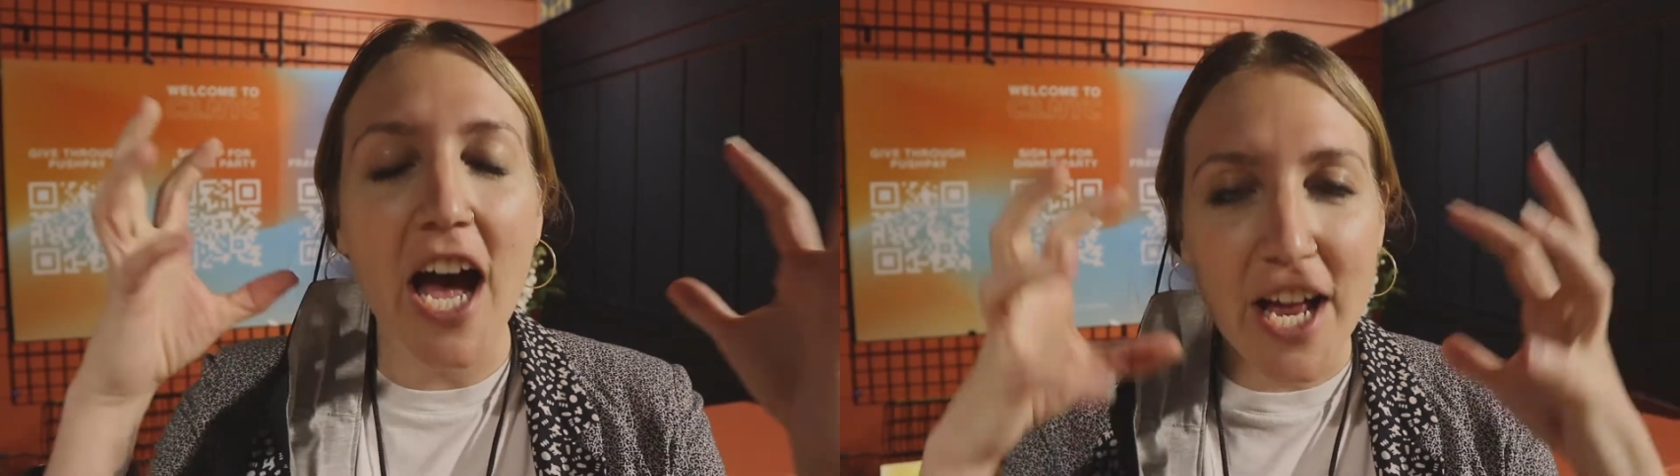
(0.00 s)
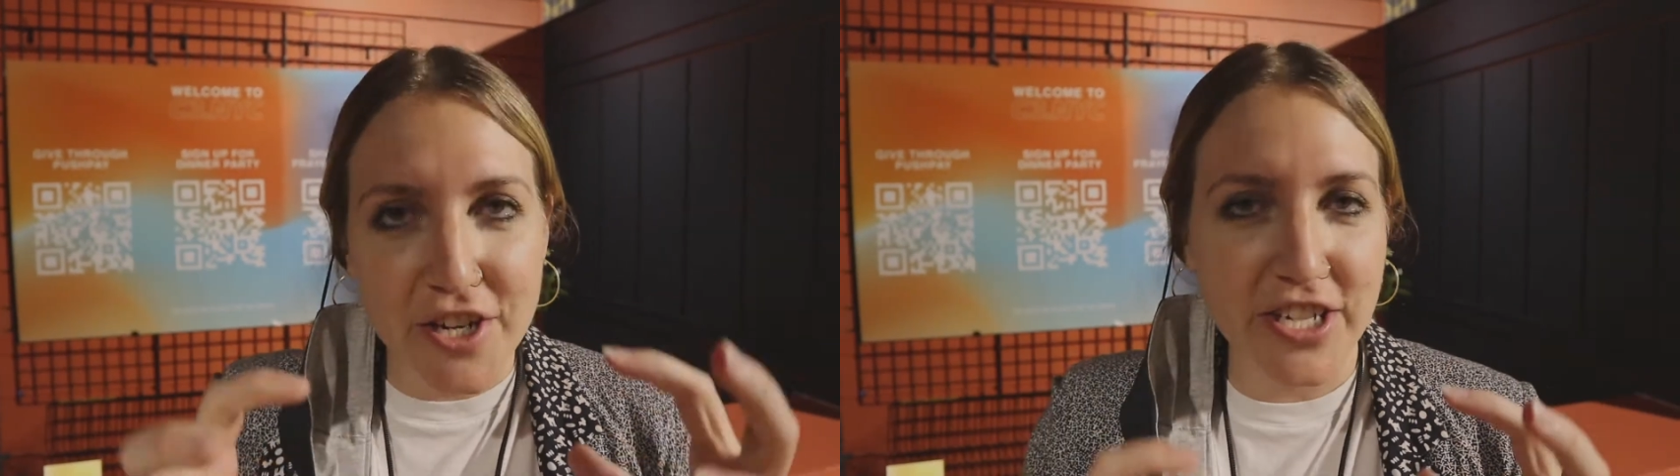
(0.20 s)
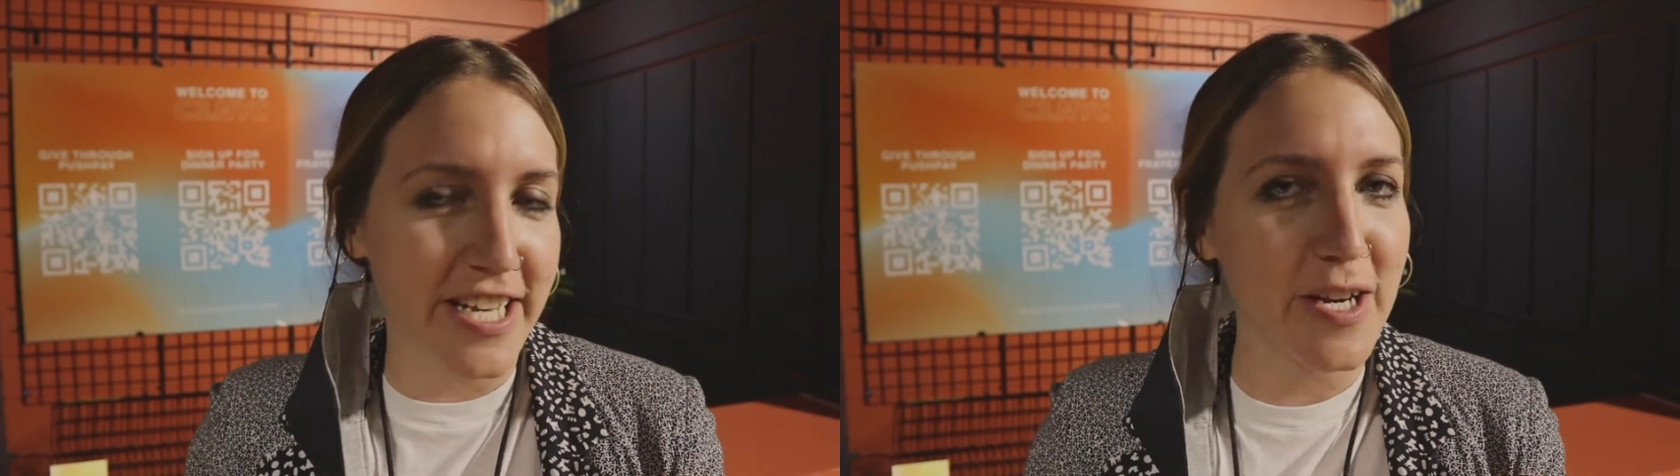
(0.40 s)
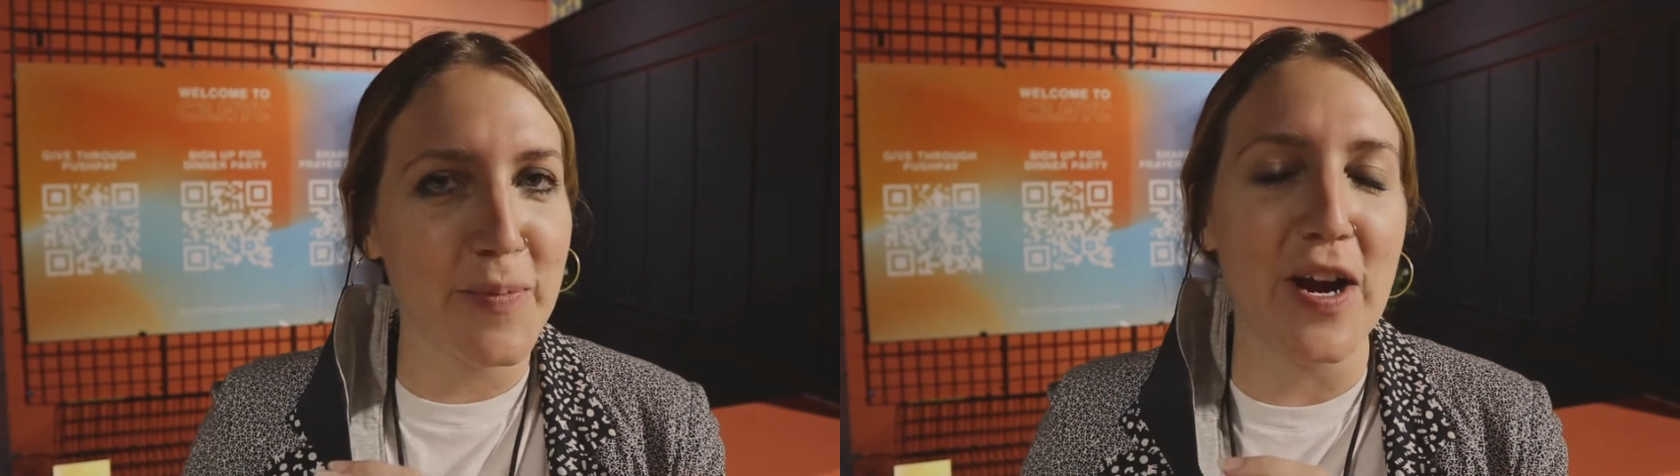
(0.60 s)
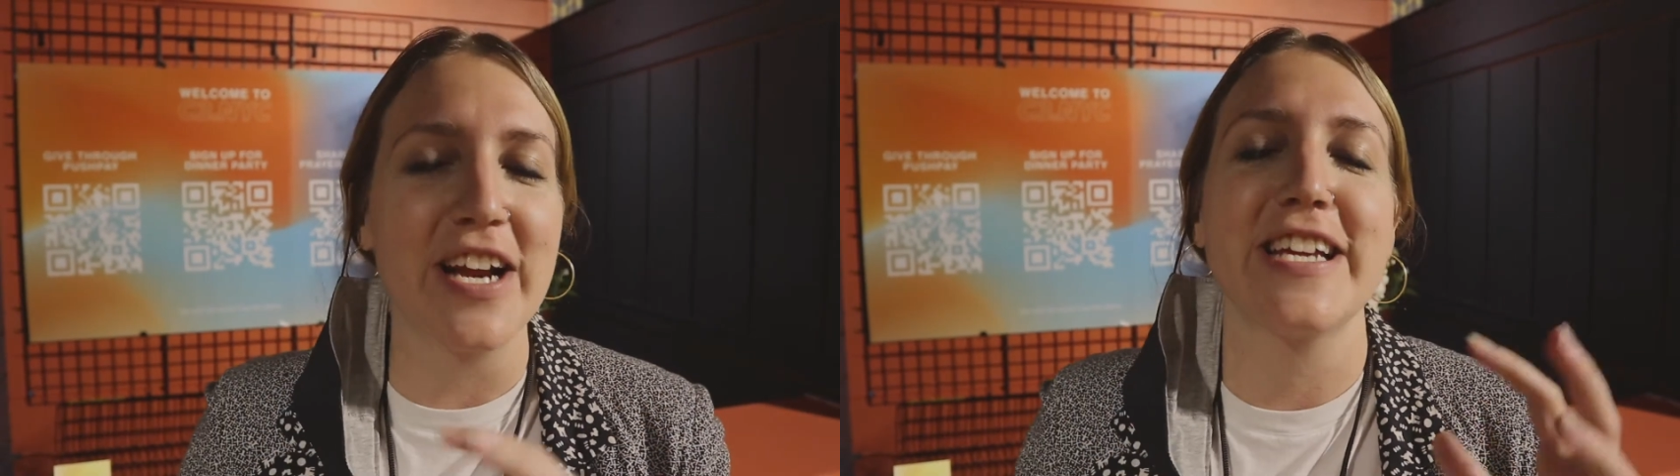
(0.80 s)
under dinner
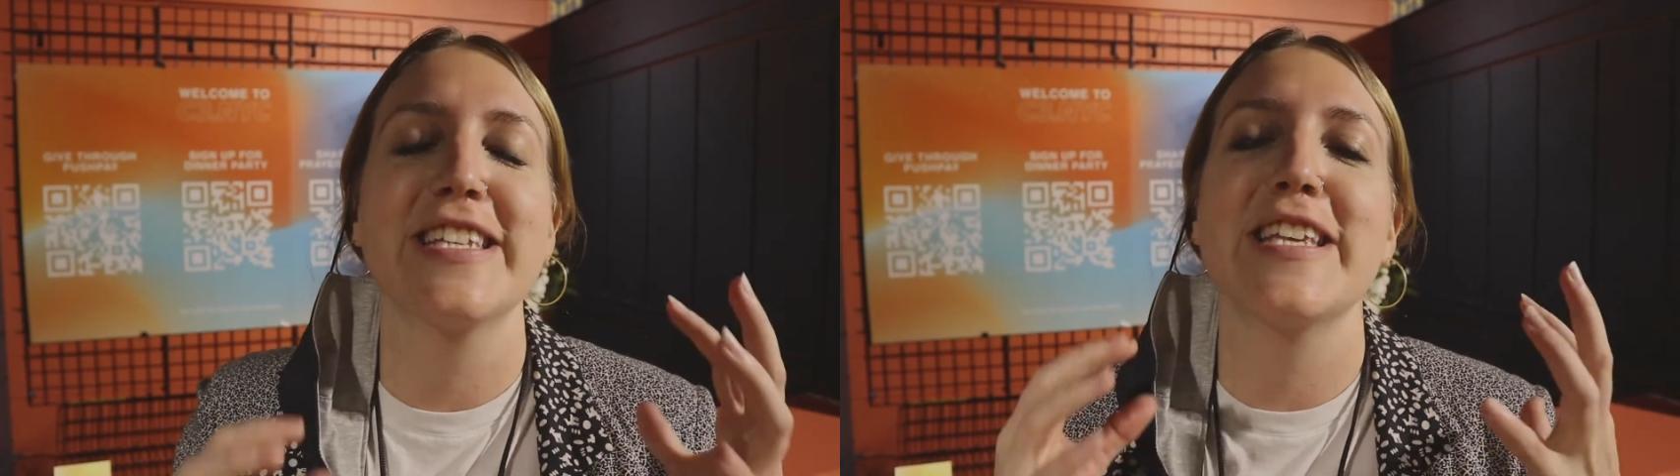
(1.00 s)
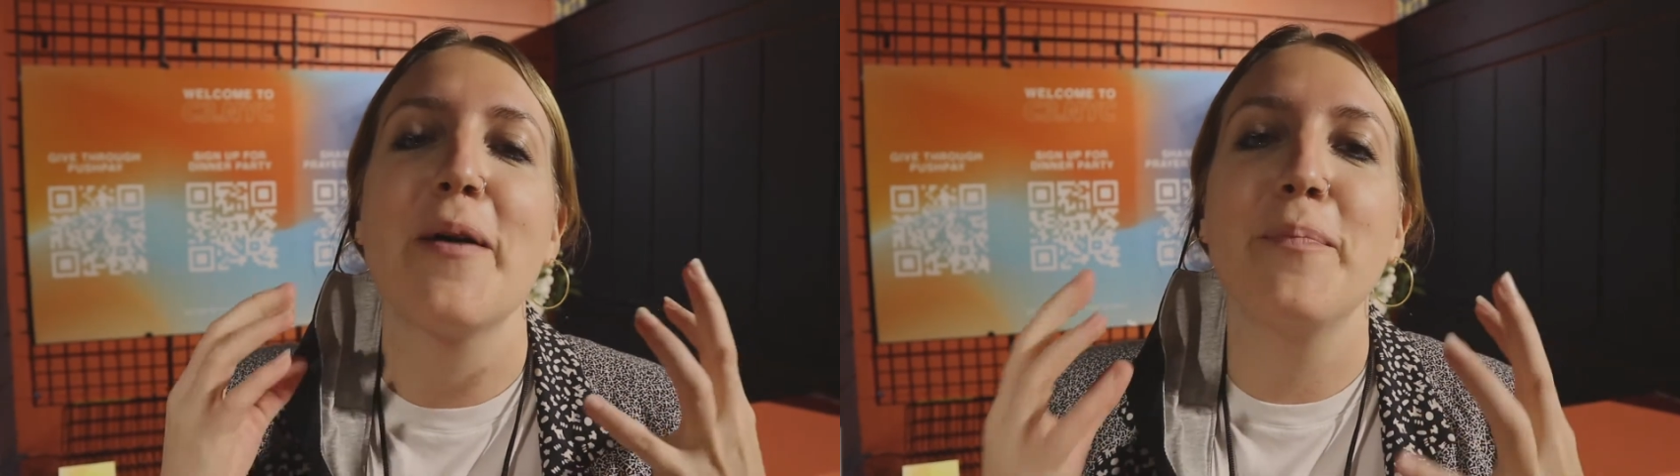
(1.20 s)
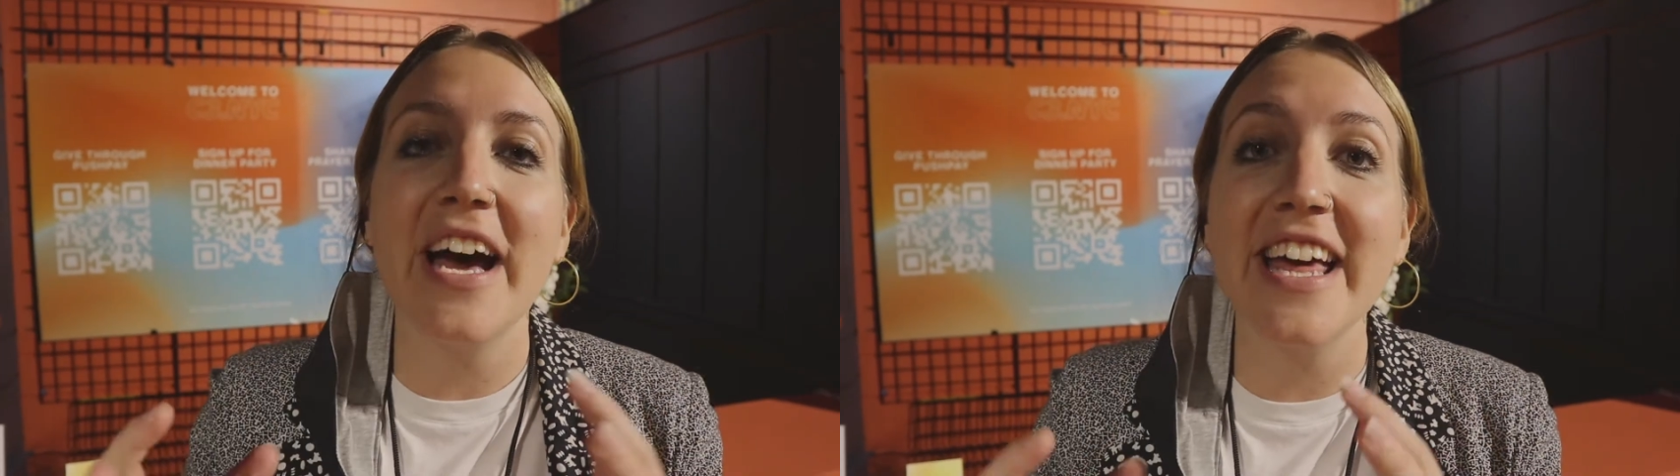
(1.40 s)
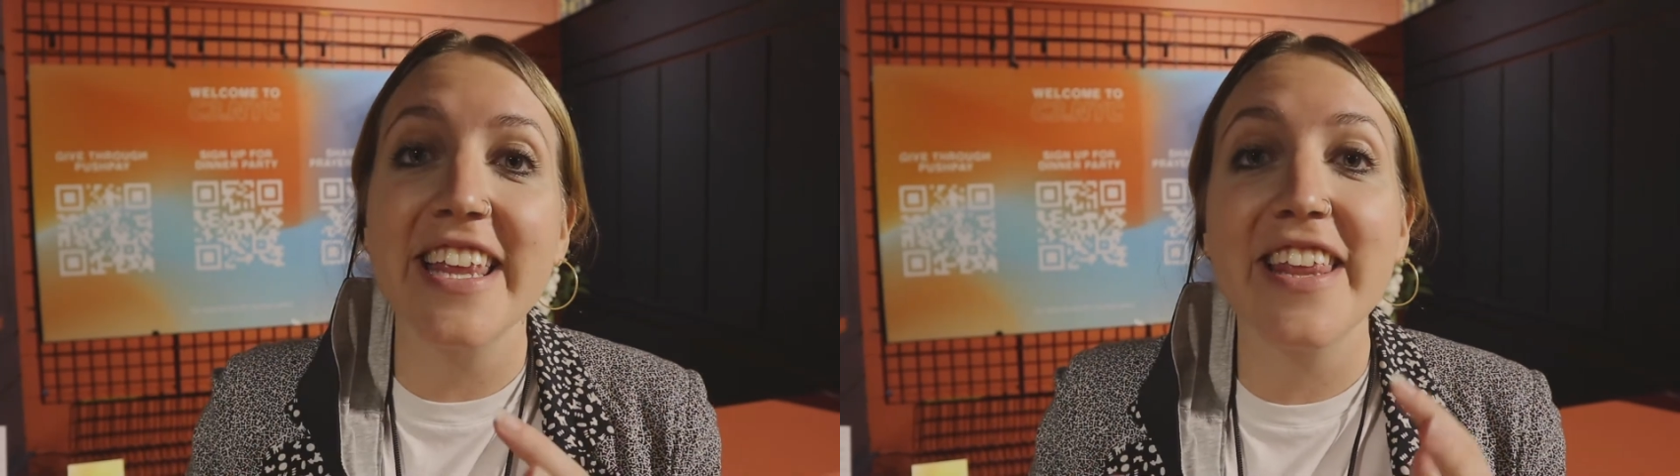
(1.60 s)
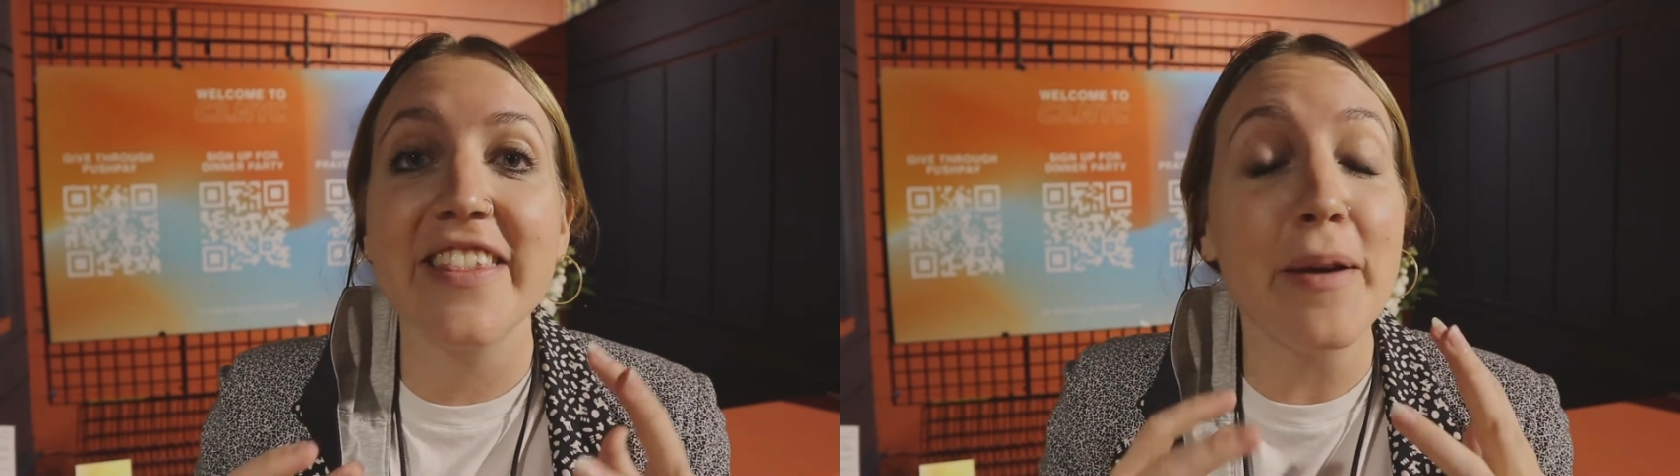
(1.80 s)
parties, but
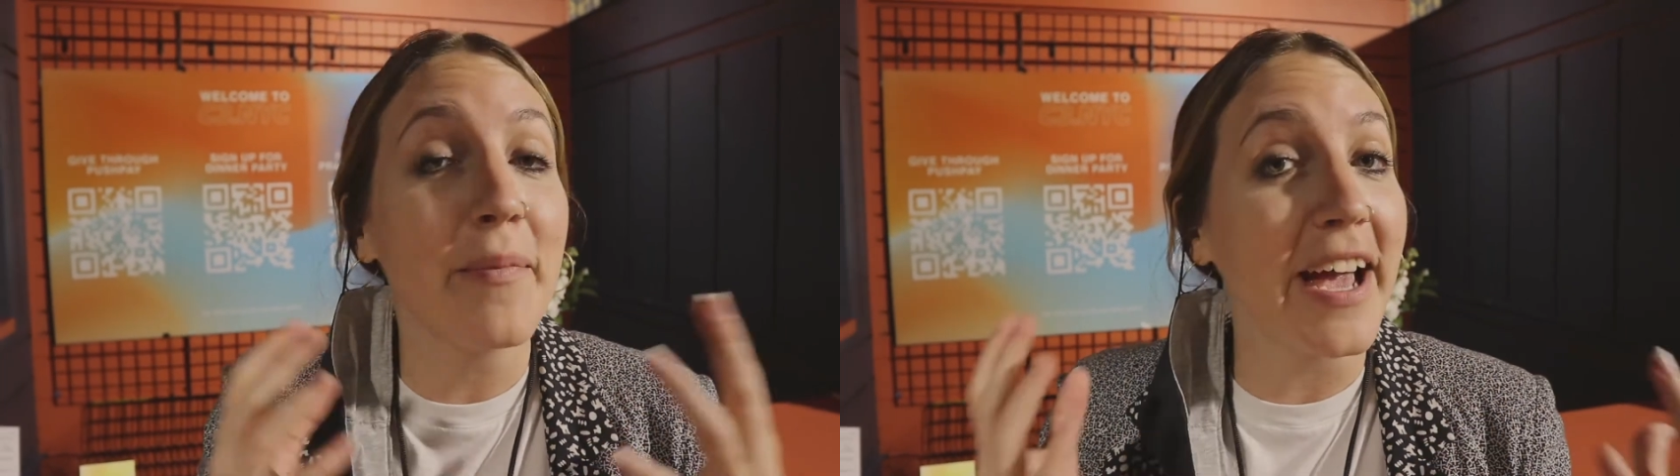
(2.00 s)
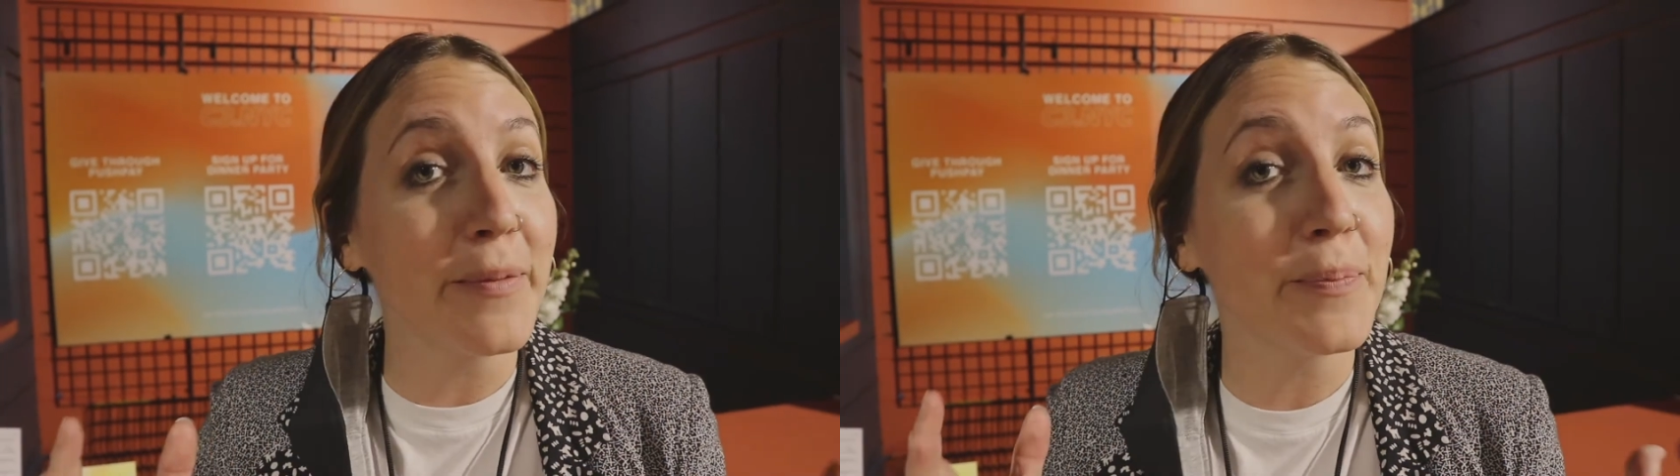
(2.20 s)
they might